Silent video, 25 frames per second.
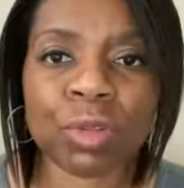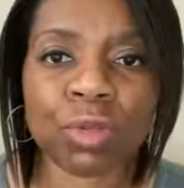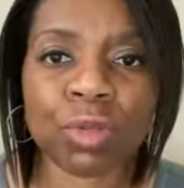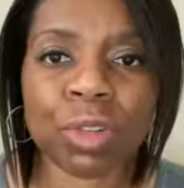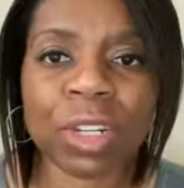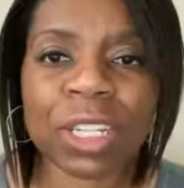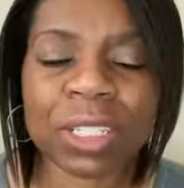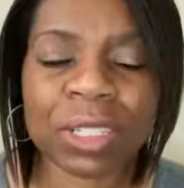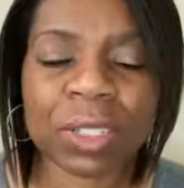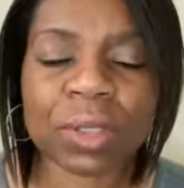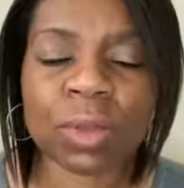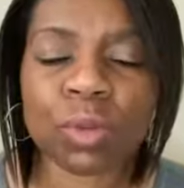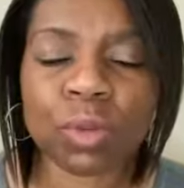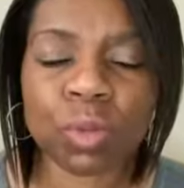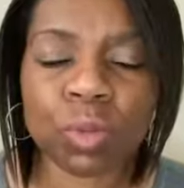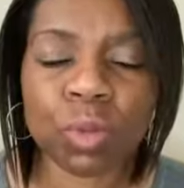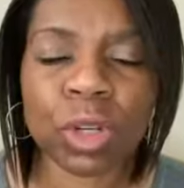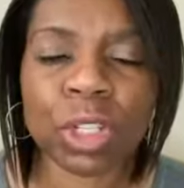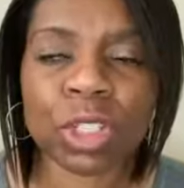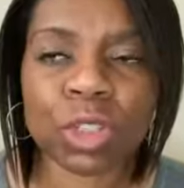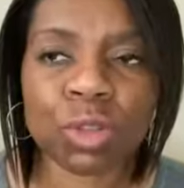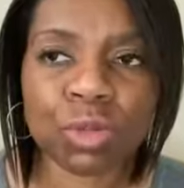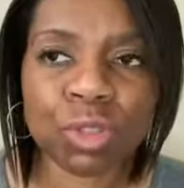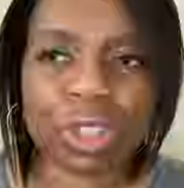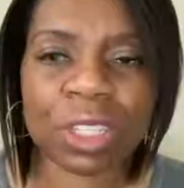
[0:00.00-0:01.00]
ris-
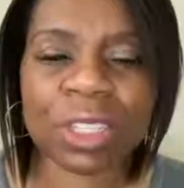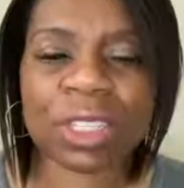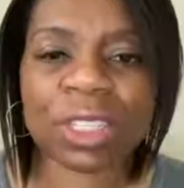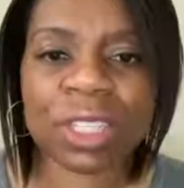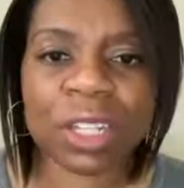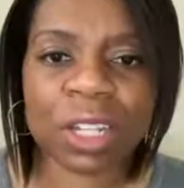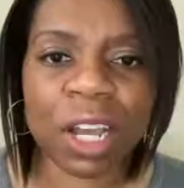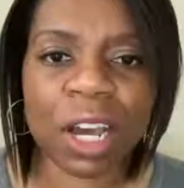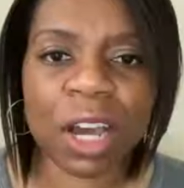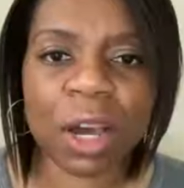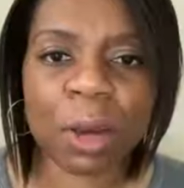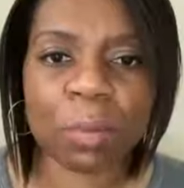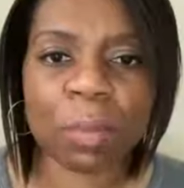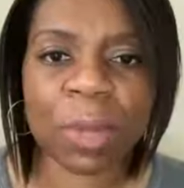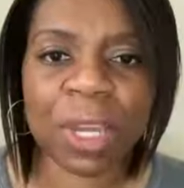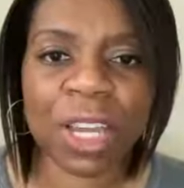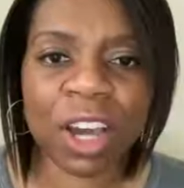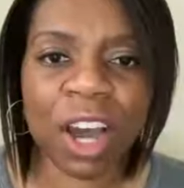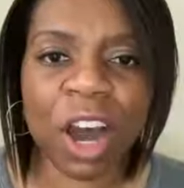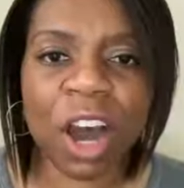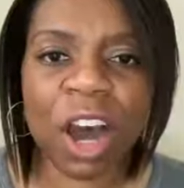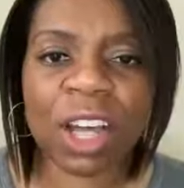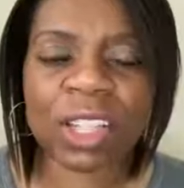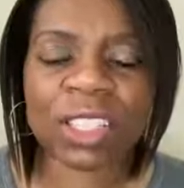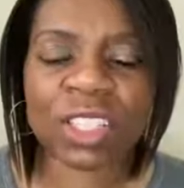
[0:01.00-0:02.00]
was risen up
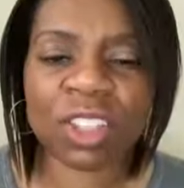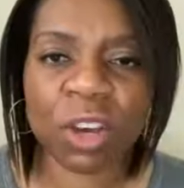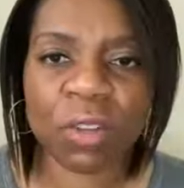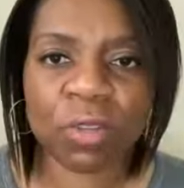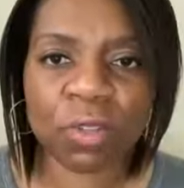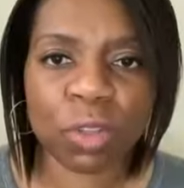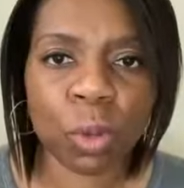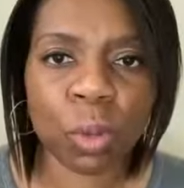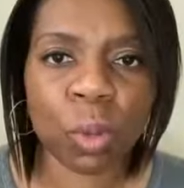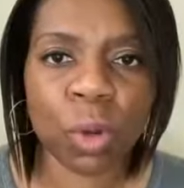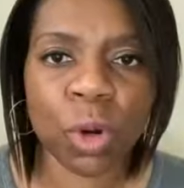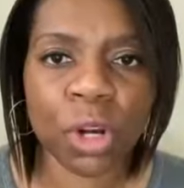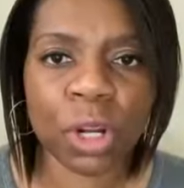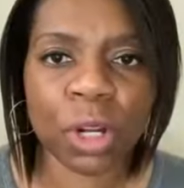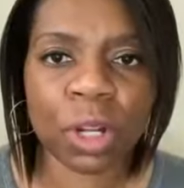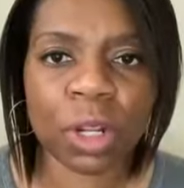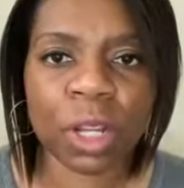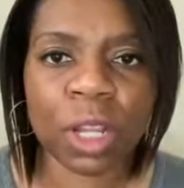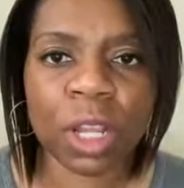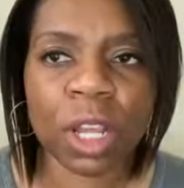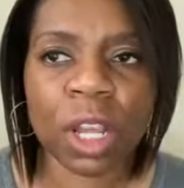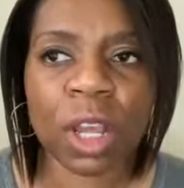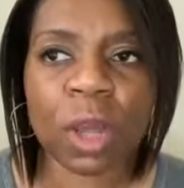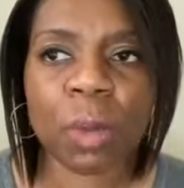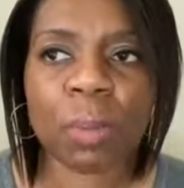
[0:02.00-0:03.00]
because of the word
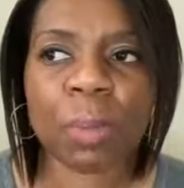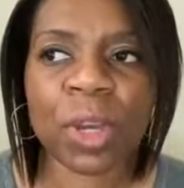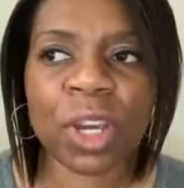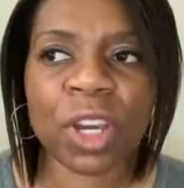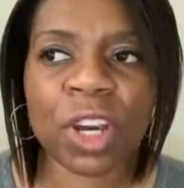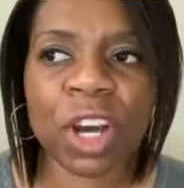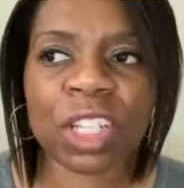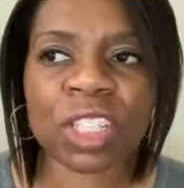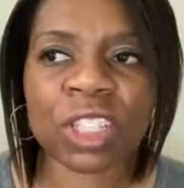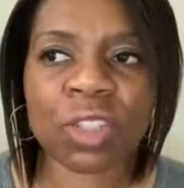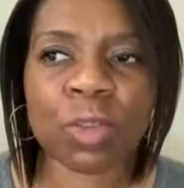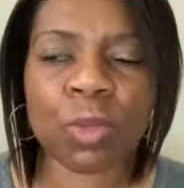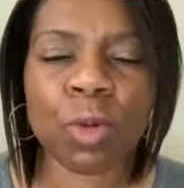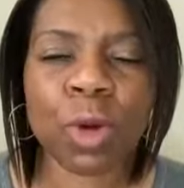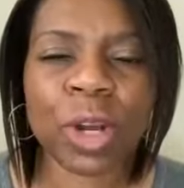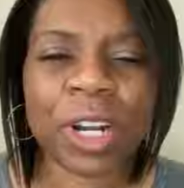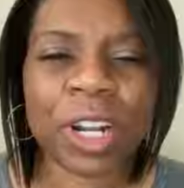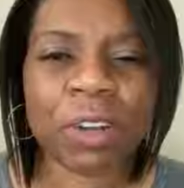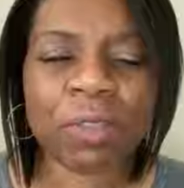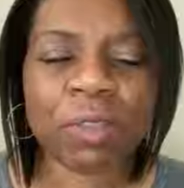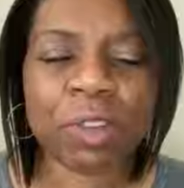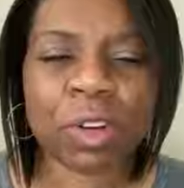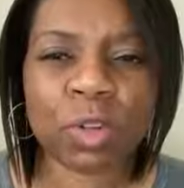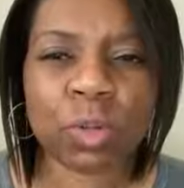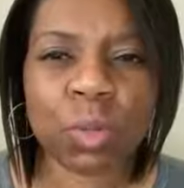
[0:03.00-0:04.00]
because of
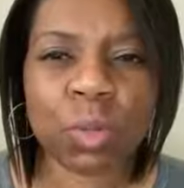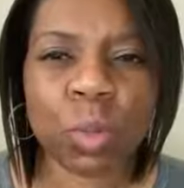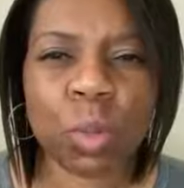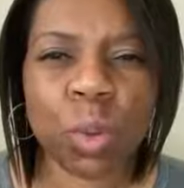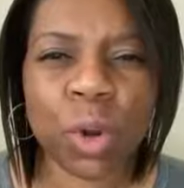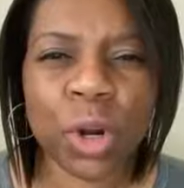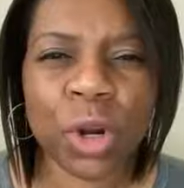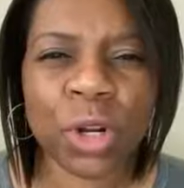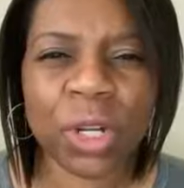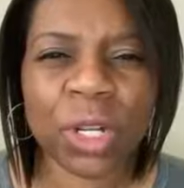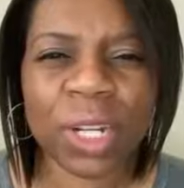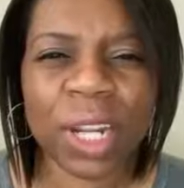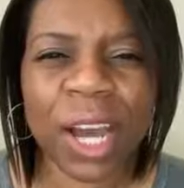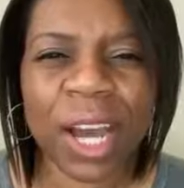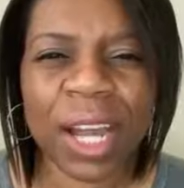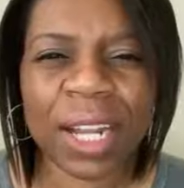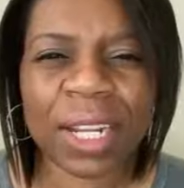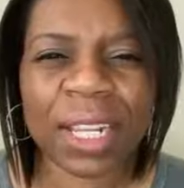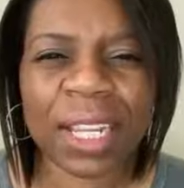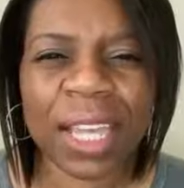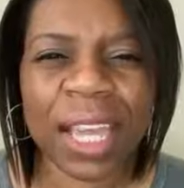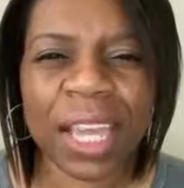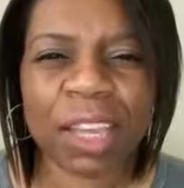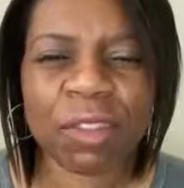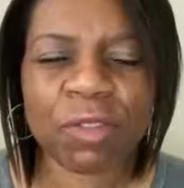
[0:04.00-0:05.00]
whatever word
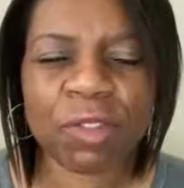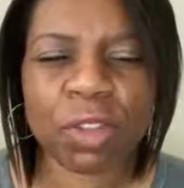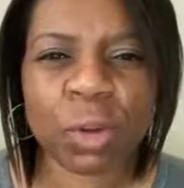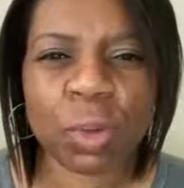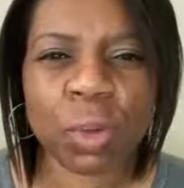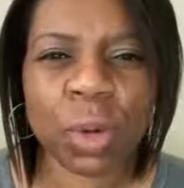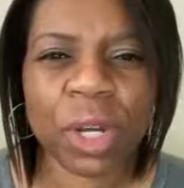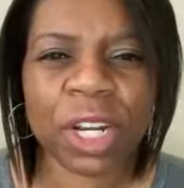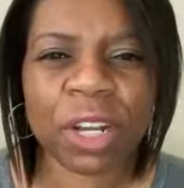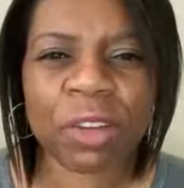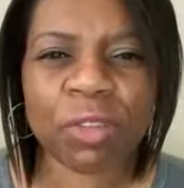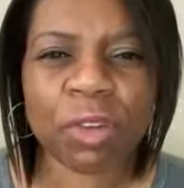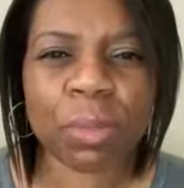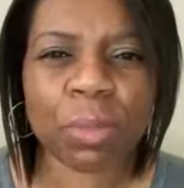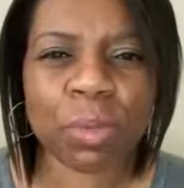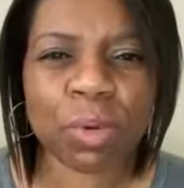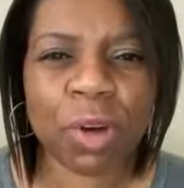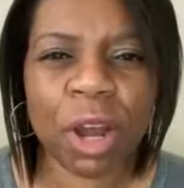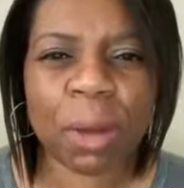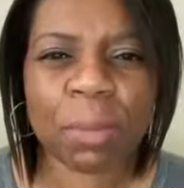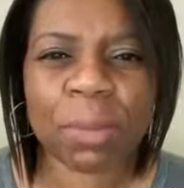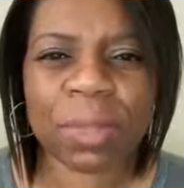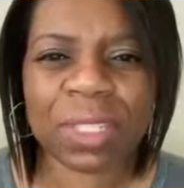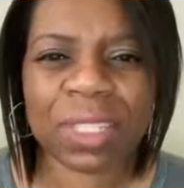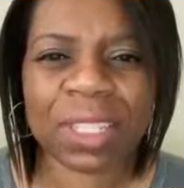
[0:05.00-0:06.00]
God gave you whatever
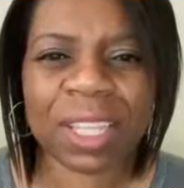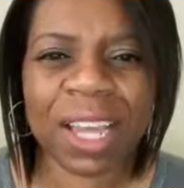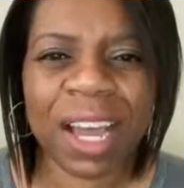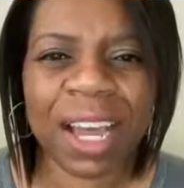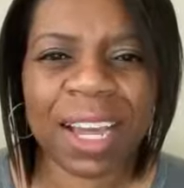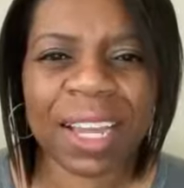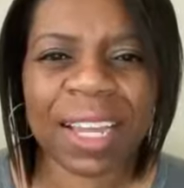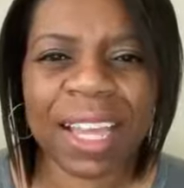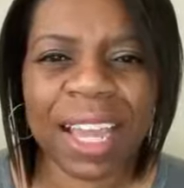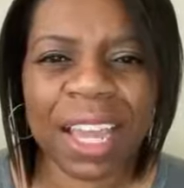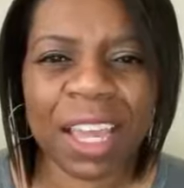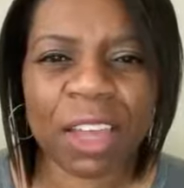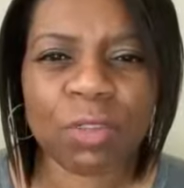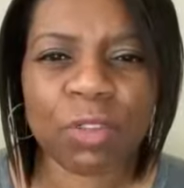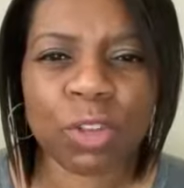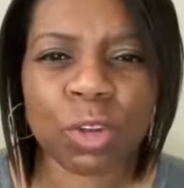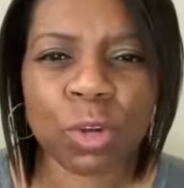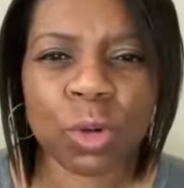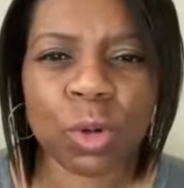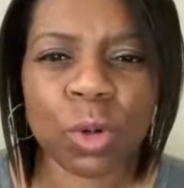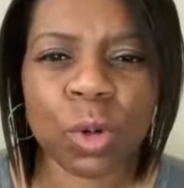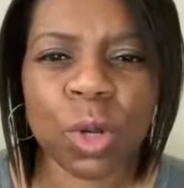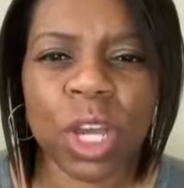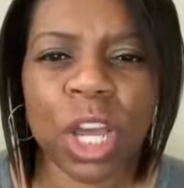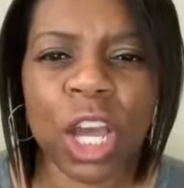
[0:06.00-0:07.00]
promise God gave
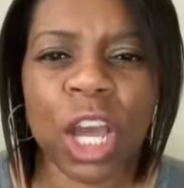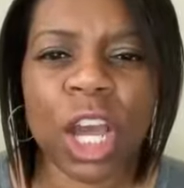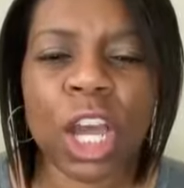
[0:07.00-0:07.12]
you